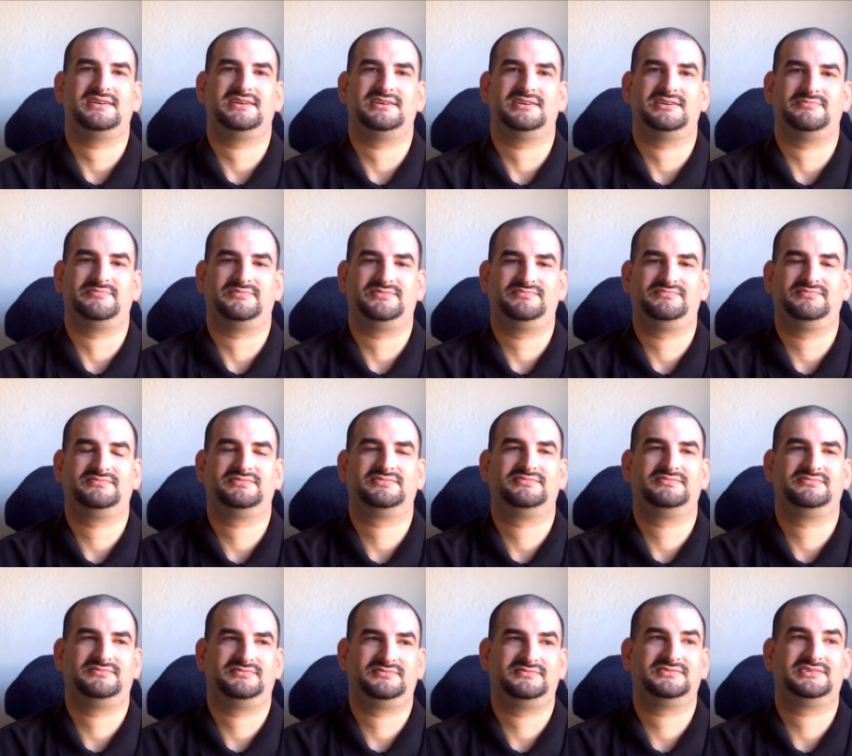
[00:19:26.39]
And
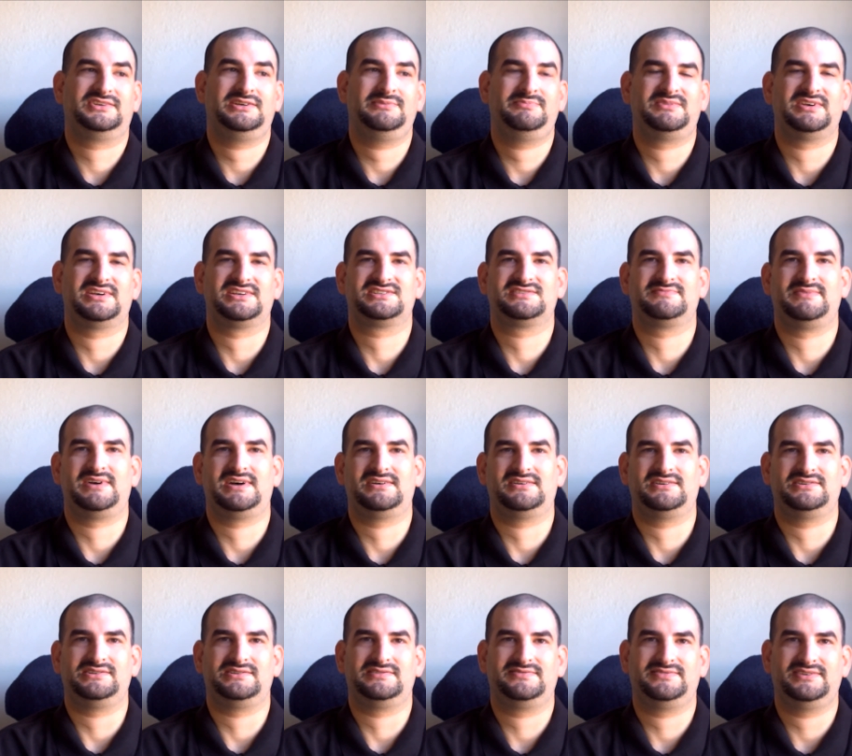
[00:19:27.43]
keep that smile
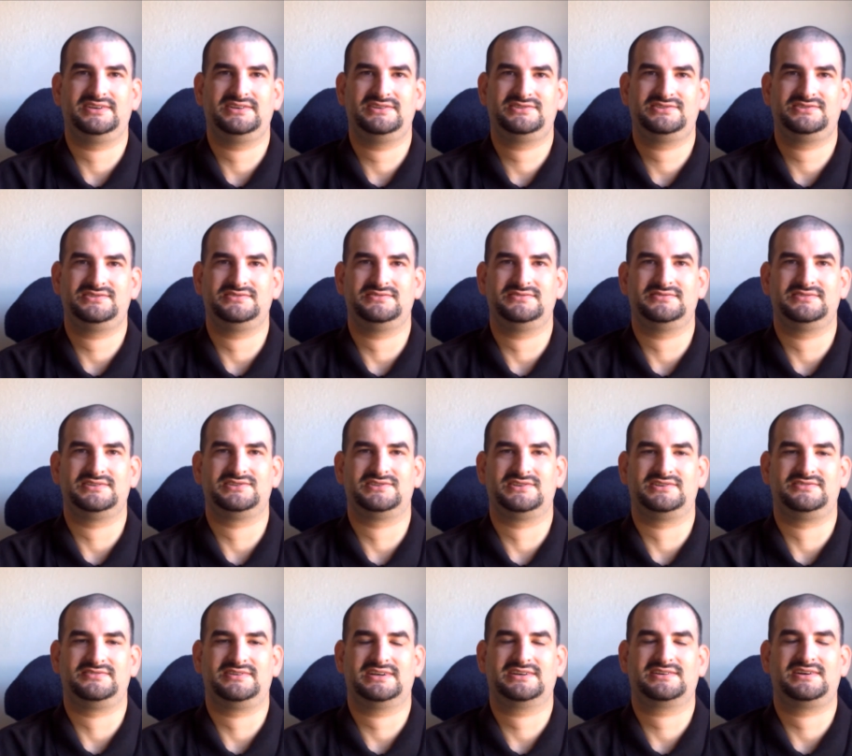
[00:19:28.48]
on your face too is a
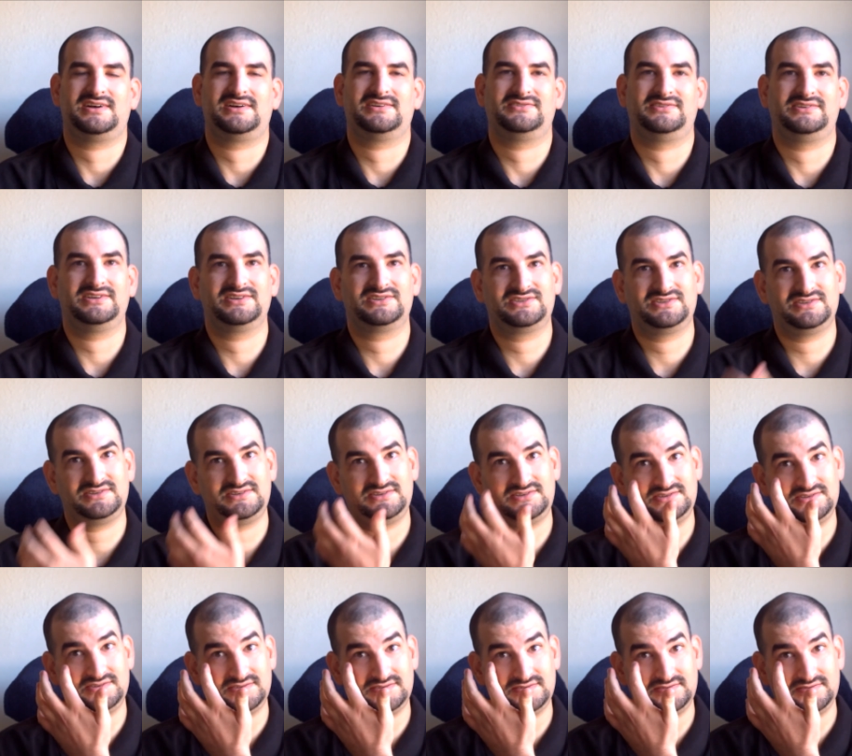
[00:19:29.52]
direct contradiction
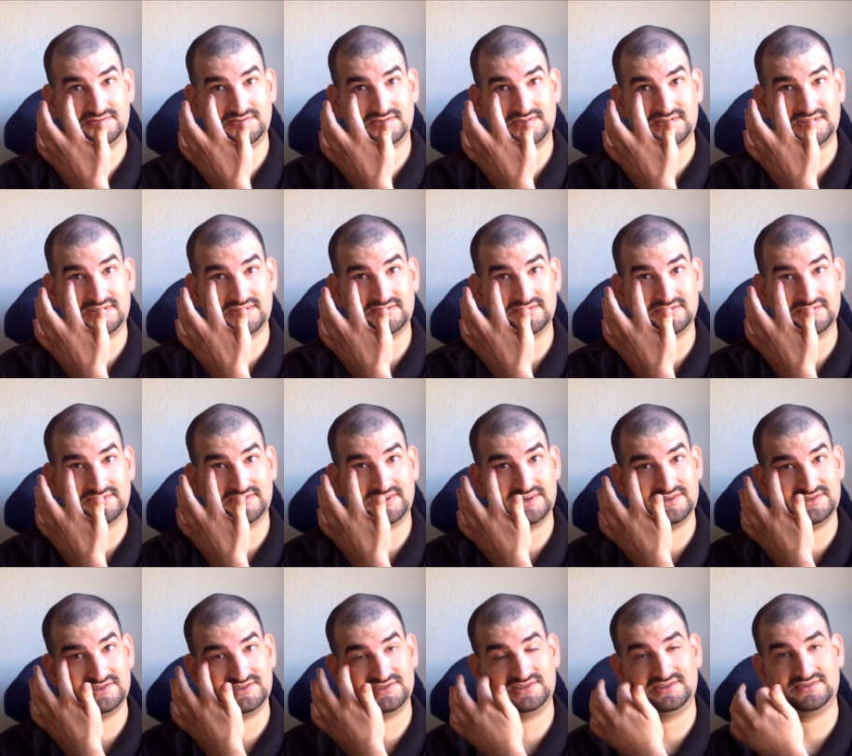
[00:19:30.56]
to all the
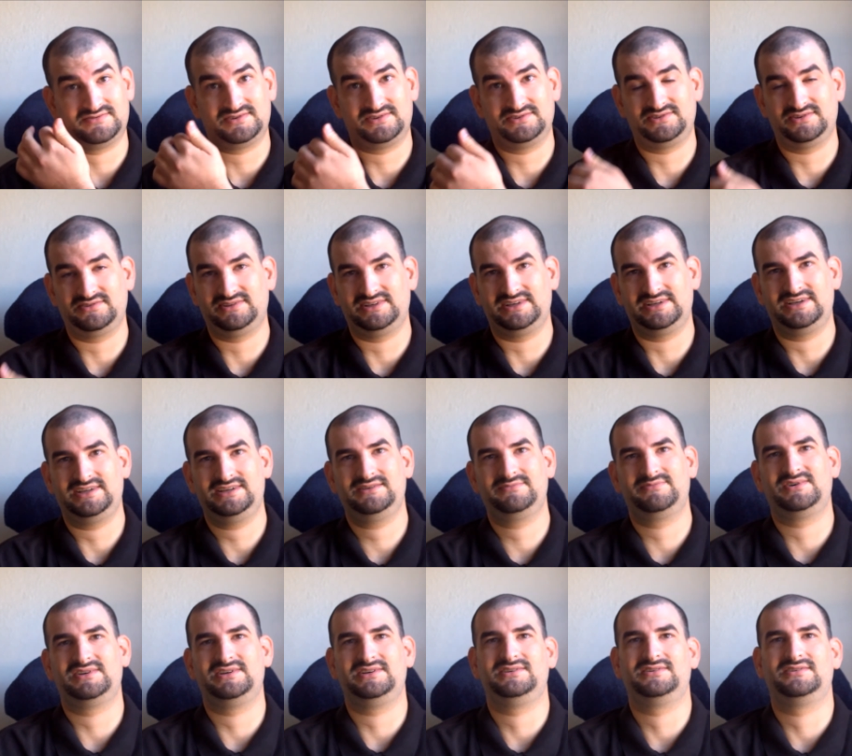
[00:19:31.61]
craziness in the world. Don't let
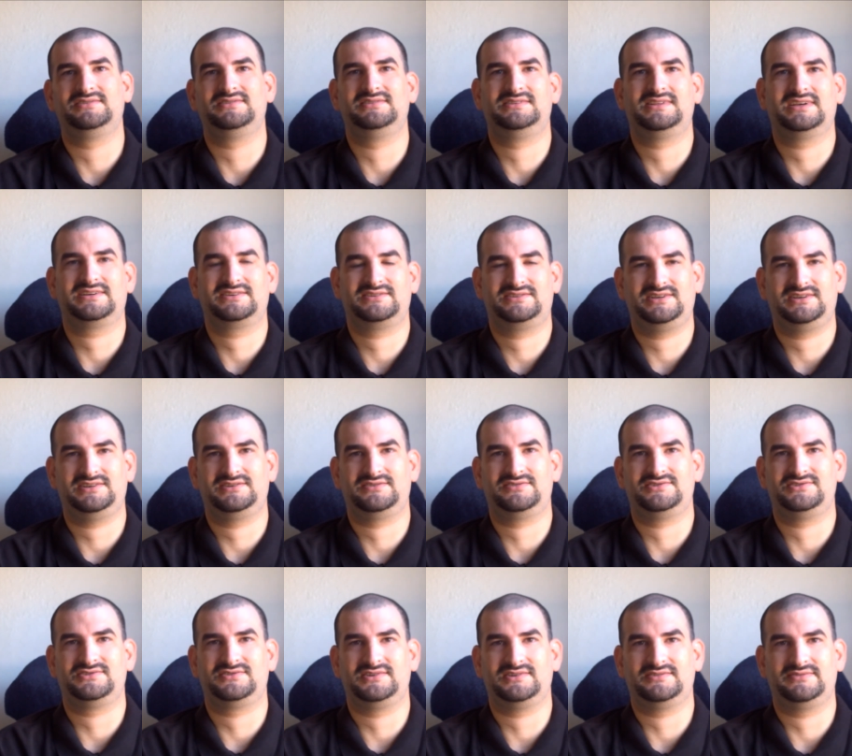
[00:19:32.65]
anybody know that they can take your
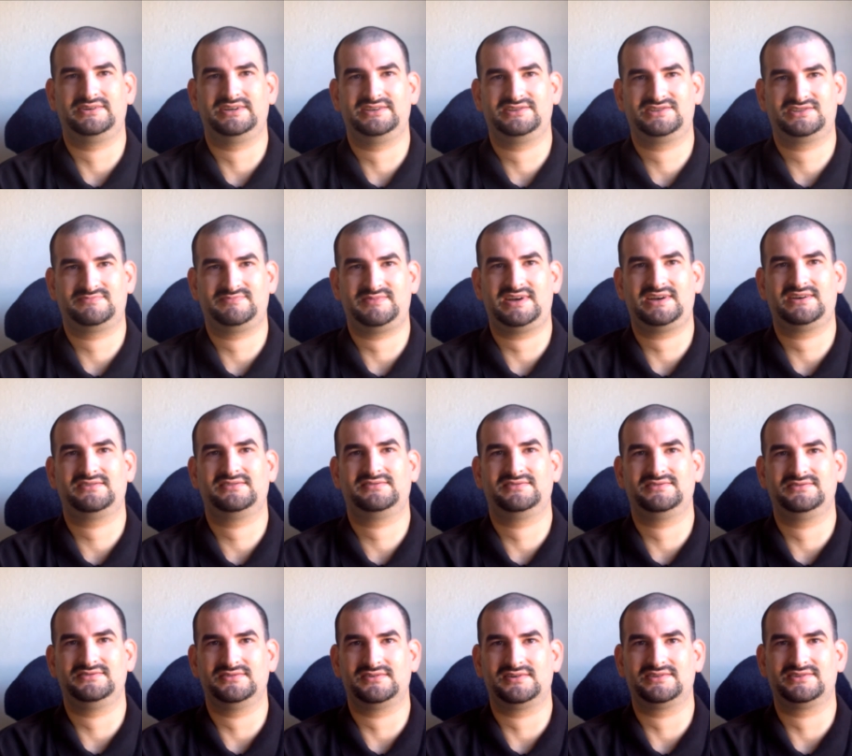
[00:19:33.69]
joy away. Smile
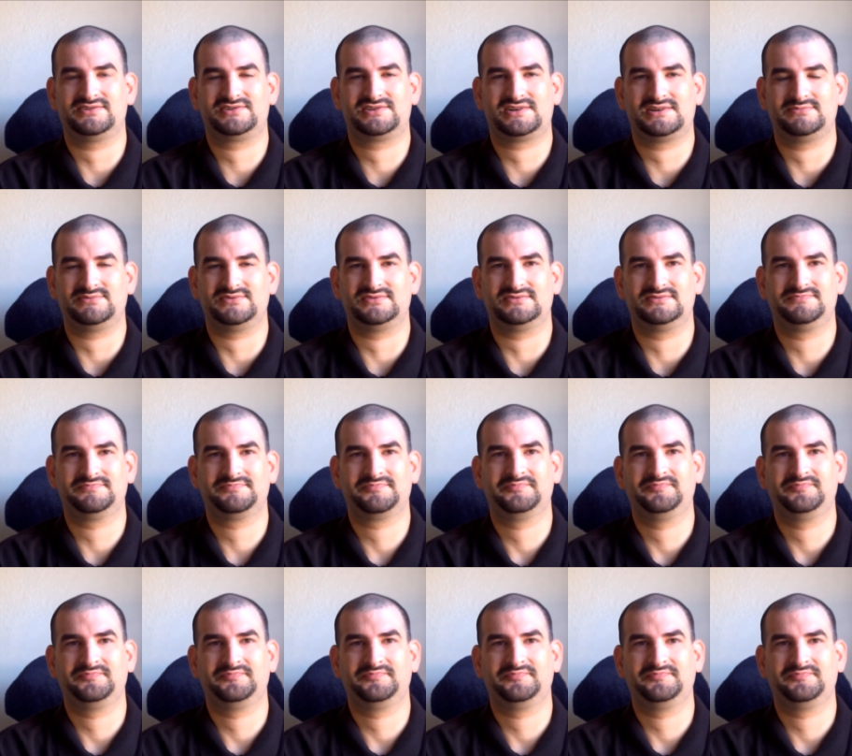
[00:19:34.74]
through all the trouble.